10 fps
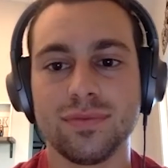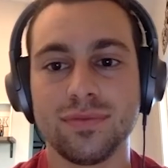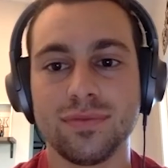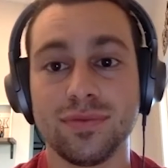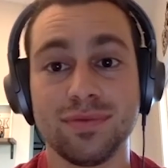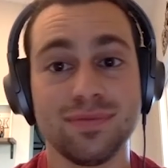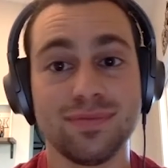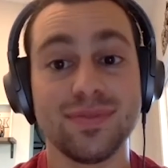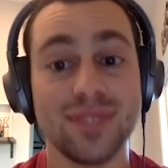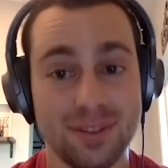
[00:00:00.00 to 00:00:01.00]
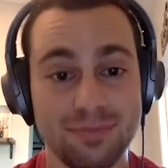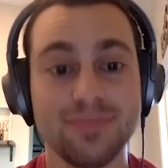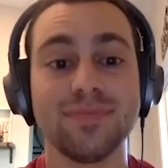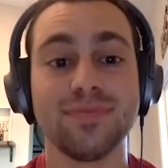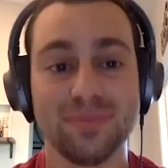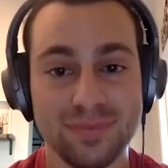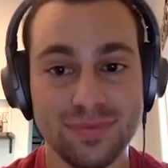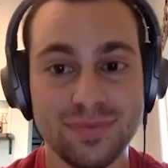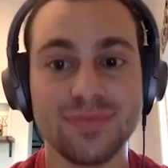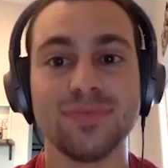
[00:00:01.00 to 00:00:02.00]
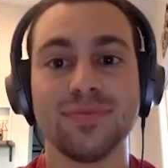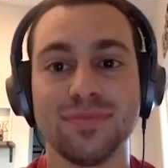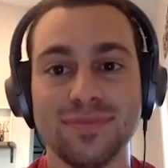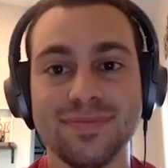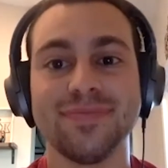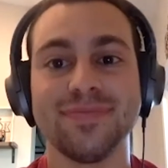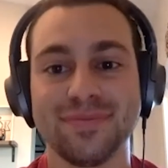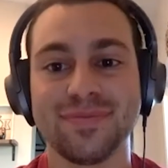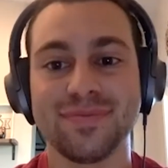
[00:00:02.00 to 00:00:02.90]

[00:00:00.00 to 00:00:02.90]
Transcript: from the YouTube channel DanTheTurtleMan. He posts